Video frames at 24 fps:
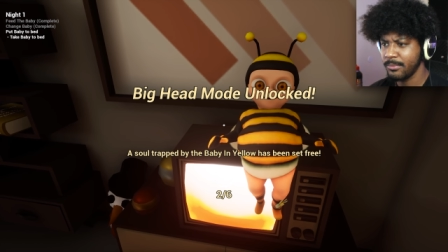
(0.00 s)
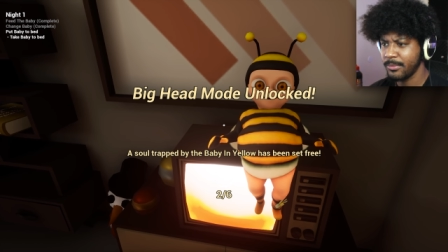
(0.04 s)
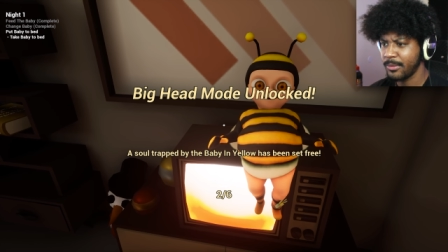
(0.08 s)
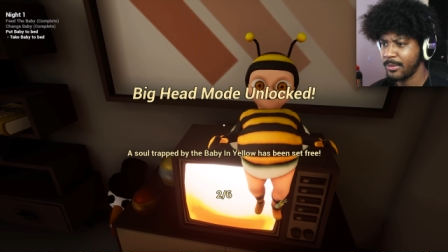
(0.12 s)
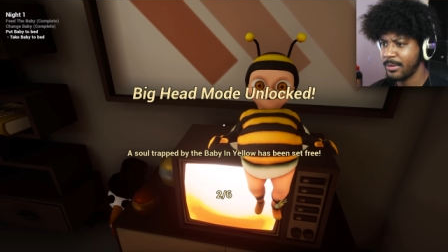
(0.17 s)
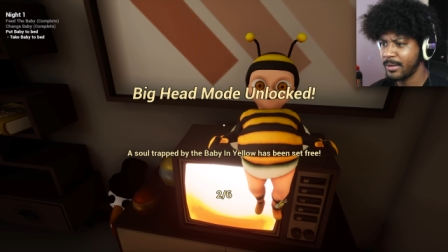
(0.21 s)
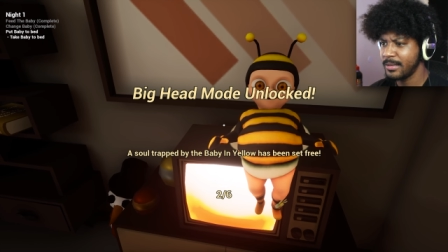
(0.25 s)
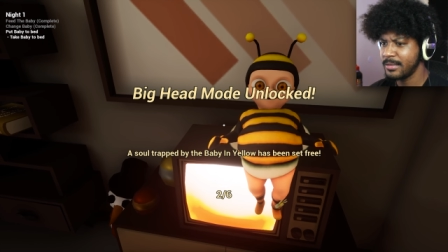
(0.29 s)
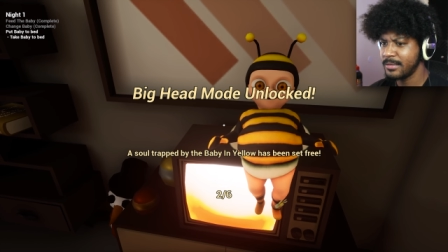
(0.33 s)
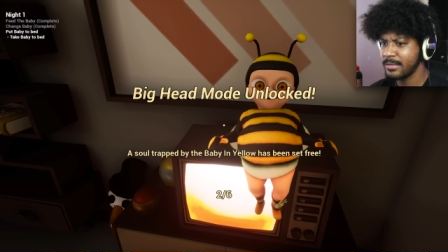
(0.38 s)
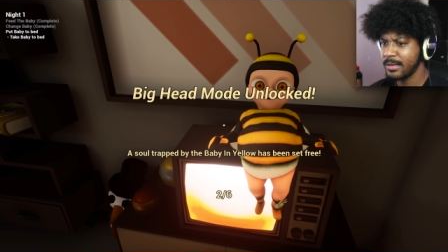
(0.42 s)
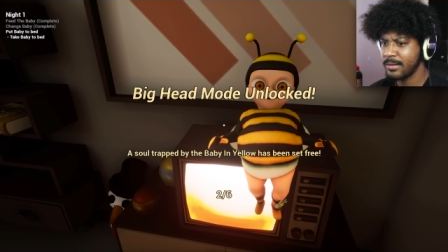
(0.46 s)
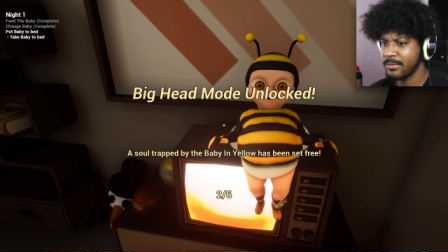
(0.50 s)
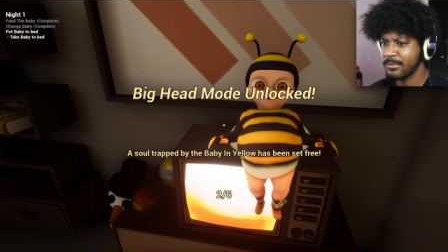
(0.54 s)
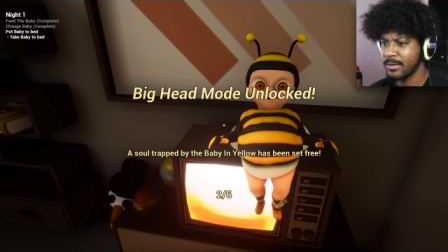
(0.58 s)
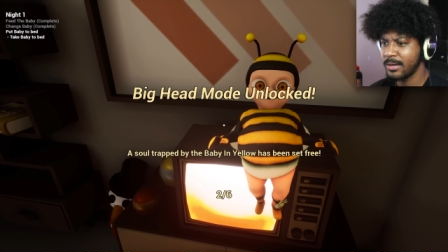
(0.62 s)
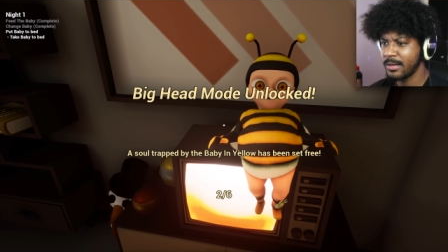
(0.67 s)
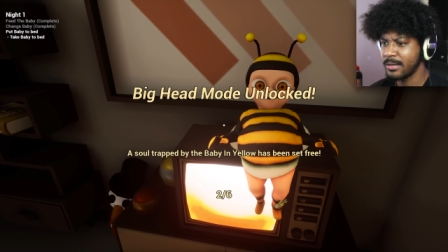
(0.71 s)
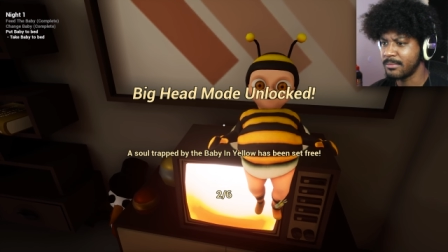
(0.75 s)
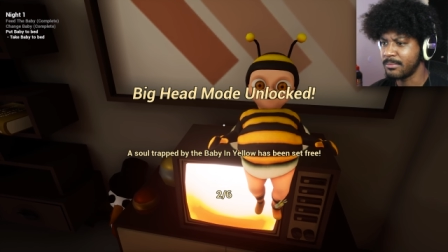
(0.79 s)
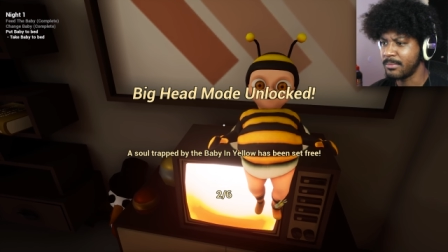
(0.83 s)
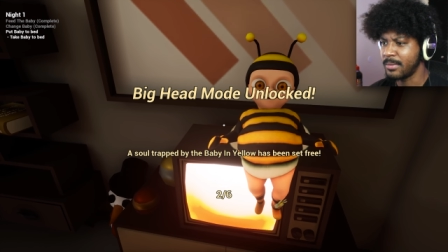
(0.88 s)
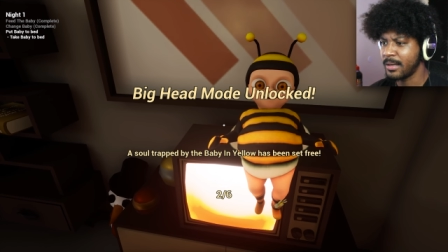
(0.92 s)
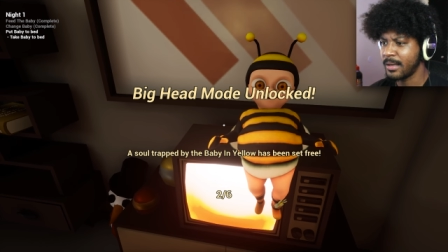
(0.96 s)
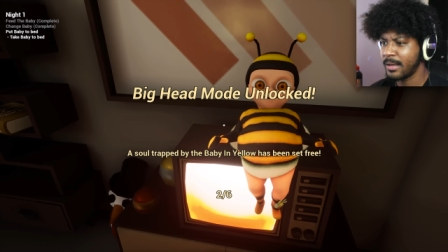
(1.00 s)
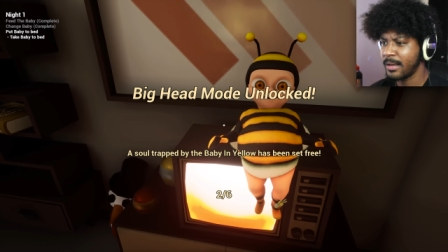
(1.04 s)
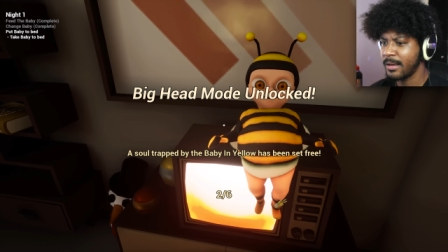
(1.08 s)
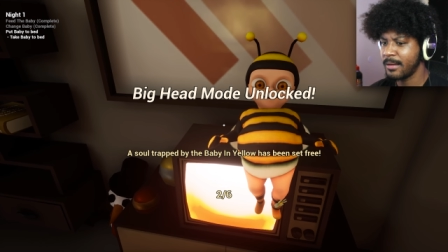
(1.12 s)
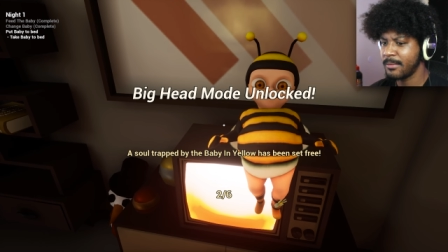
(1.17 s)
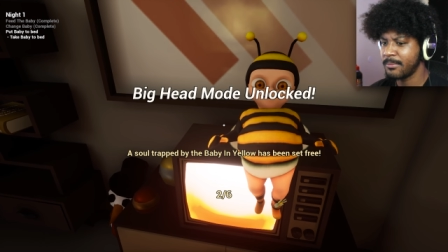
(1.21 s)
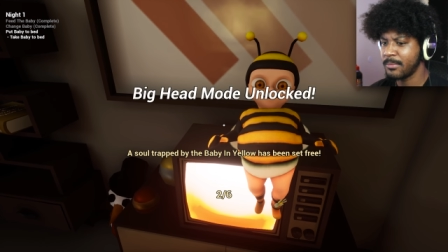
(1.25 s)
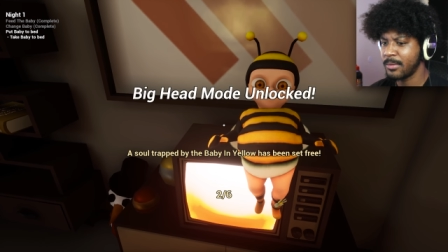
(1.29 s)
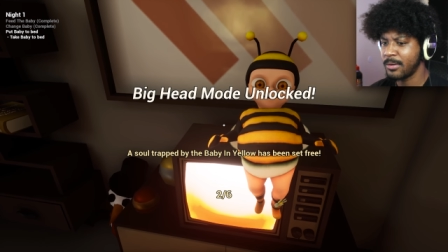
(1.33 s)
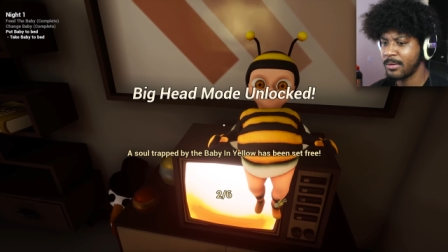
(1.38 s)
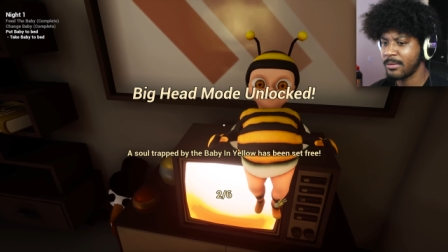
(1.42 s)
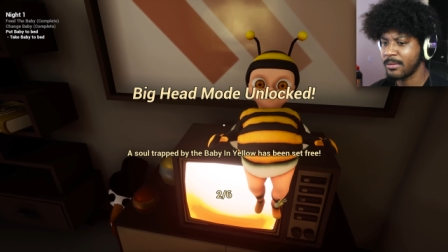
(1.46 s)
Why you say run? Big head
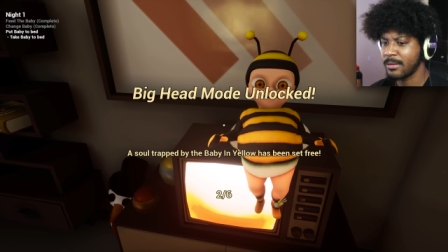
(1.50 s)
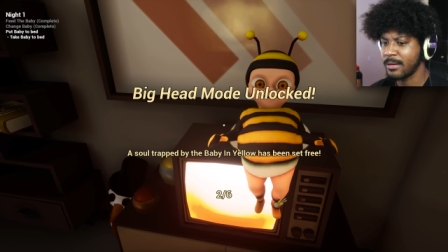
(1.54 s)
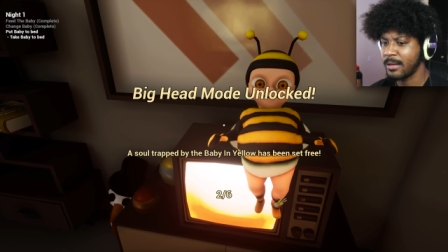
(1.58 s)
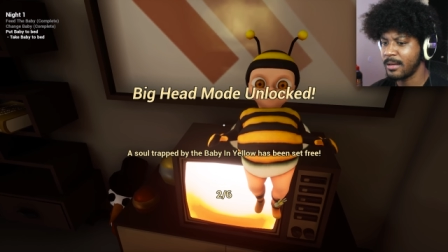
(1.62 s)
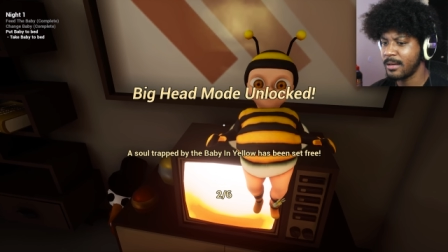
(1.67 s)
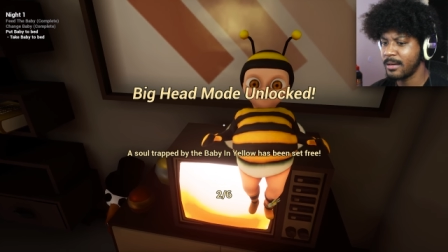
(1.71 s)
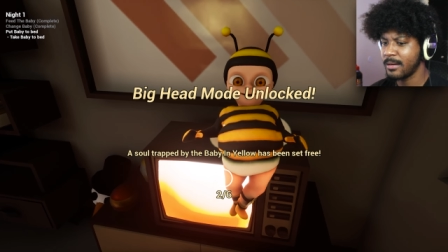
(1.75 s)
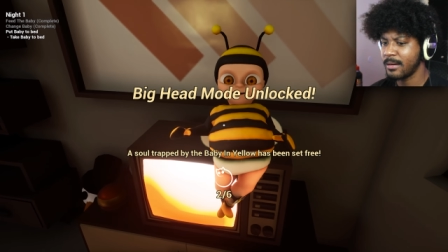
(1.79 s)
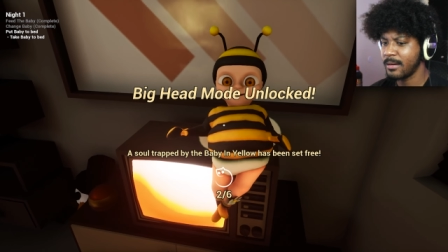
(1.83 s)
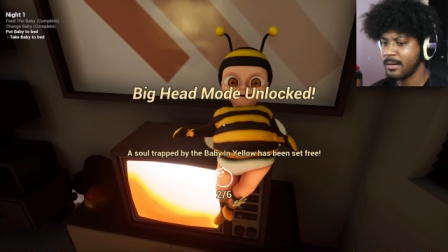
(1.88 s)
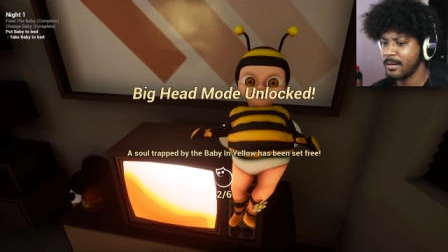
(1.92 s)
mode unlock.